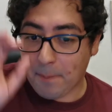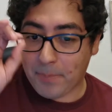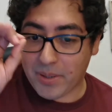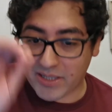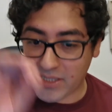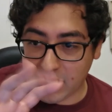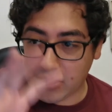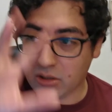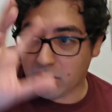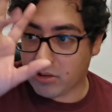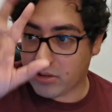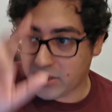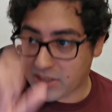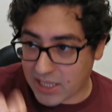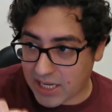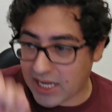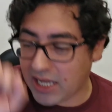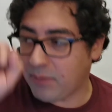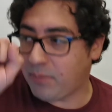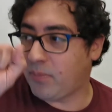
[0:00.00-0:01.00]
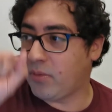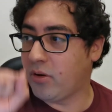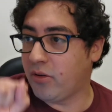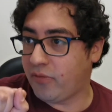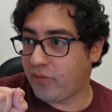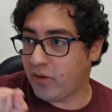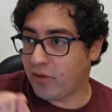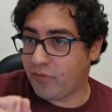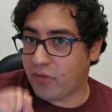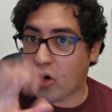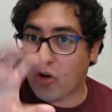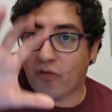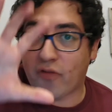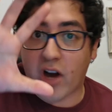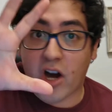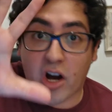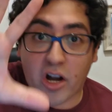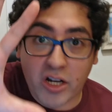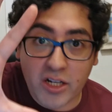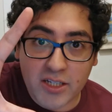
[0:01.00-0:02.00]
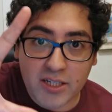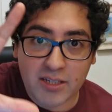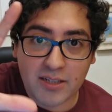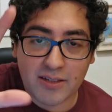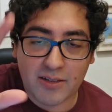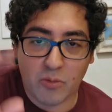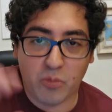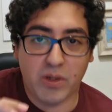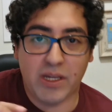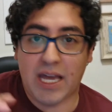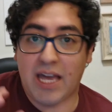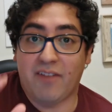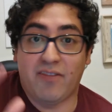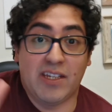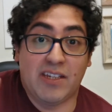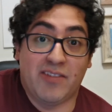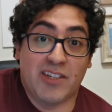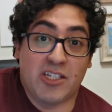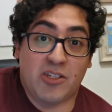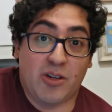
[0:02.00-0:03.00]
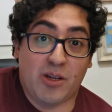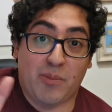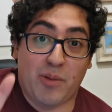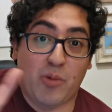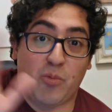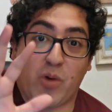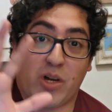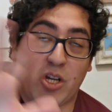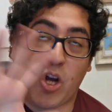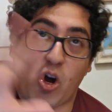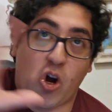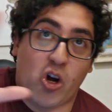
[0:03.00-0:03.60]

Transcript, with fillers: particular type of, of, of art. We haven't even talked about what